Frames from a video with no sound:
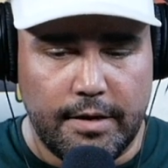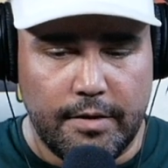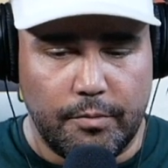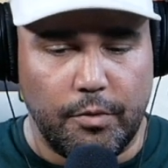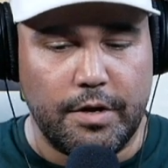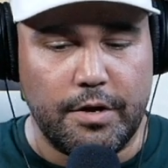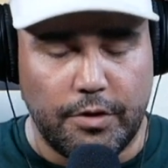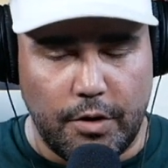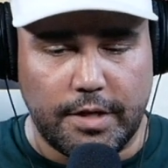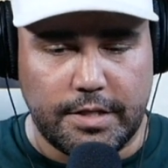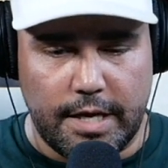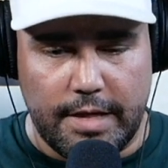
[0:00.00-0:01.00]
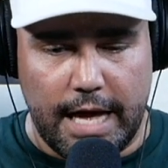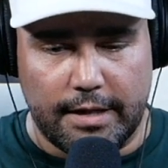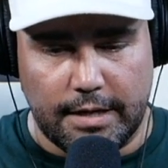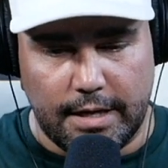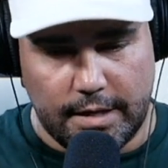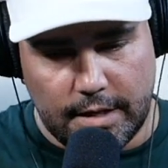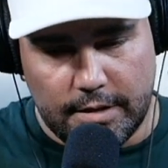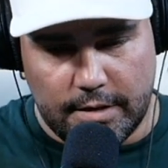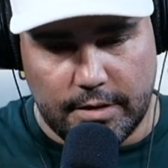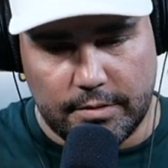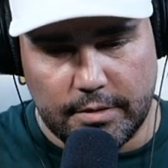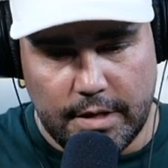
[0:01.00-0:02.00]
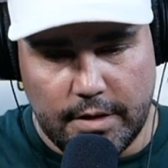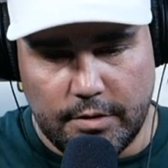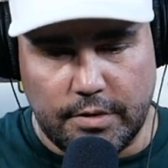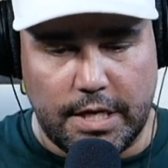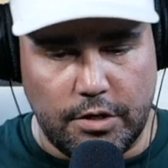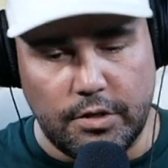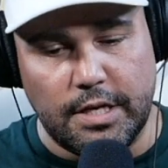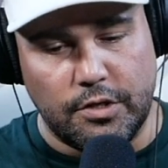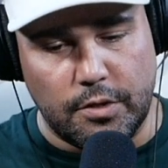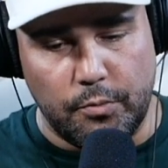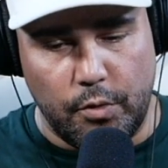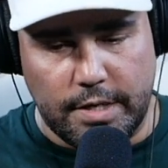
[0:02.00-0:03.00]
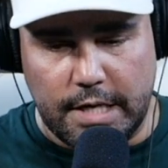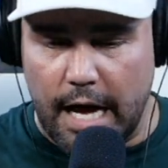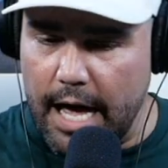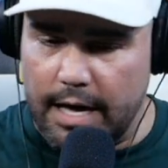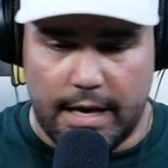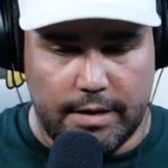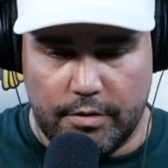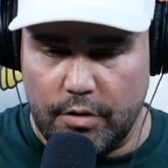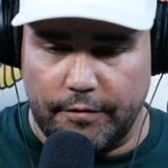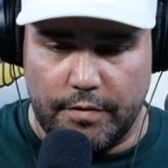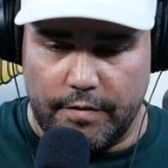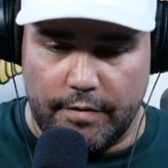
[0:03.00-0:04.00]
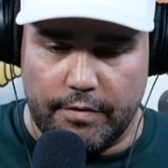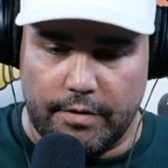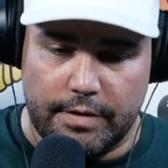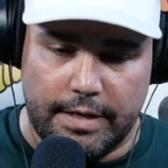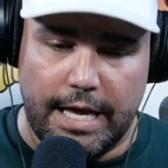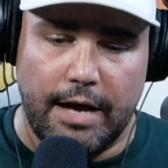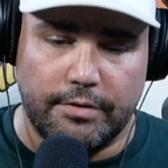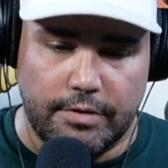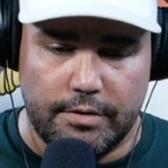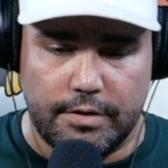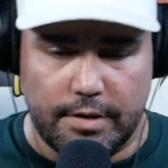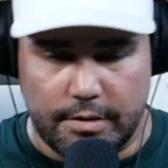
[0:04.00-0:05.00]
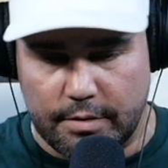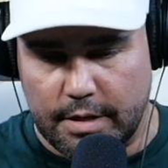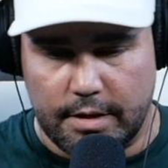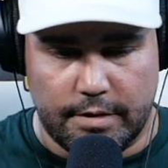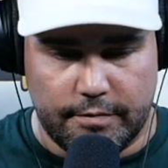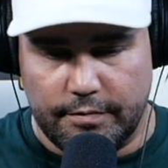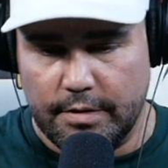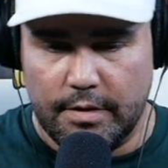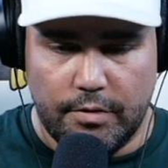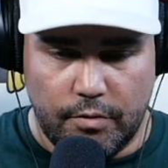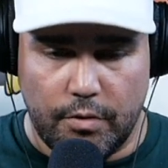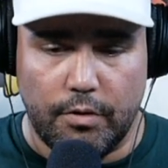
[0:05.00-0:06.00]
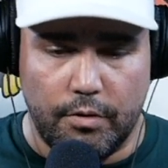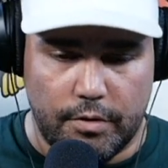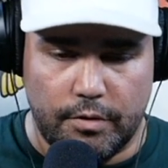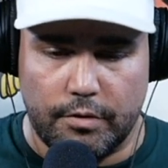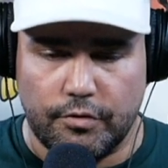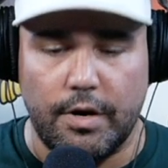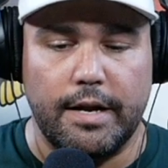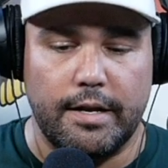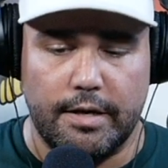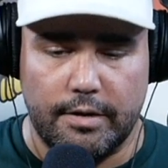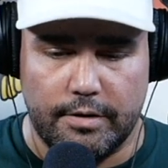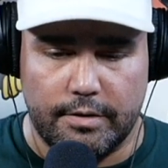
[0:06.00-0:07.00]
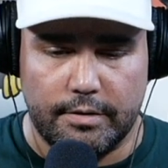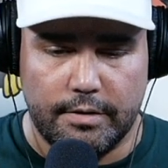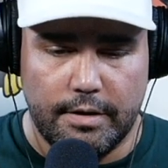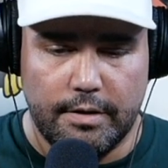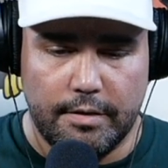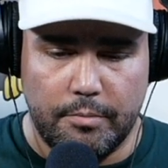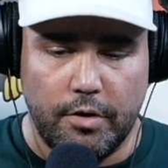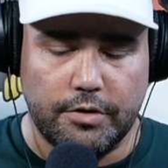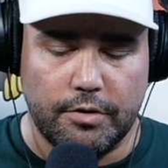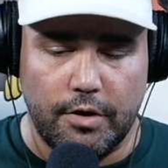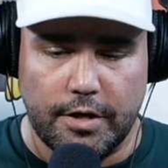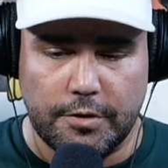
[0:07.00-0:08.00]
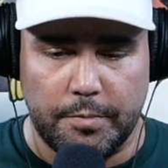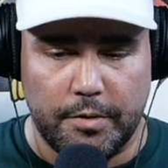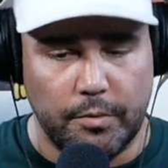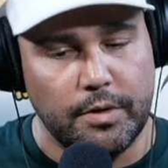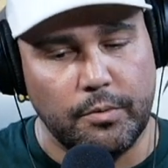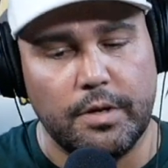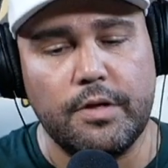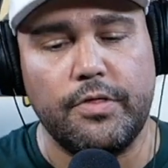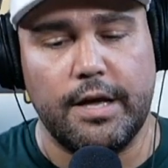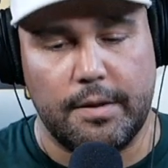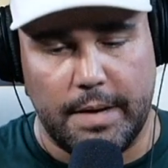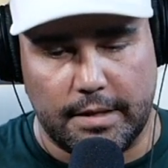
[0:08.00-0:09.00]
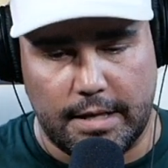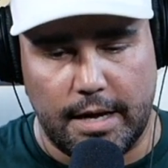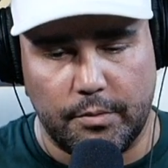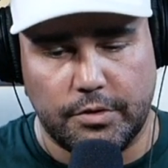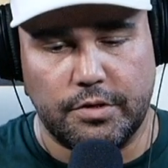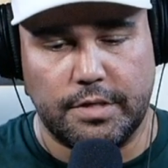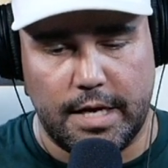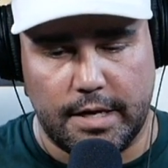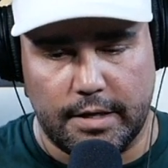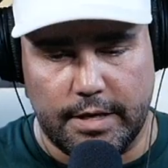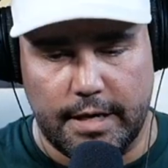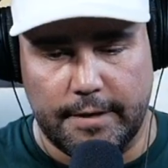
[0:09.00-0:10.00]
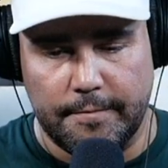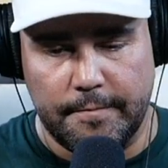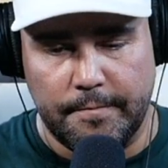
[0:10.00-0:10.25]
What are your thoughts on that? Like, you said you did some Muay Thai. I don't know if you've ever encountered, kind of, or tried any other martial arts, but what do you think about that? What's your take on that?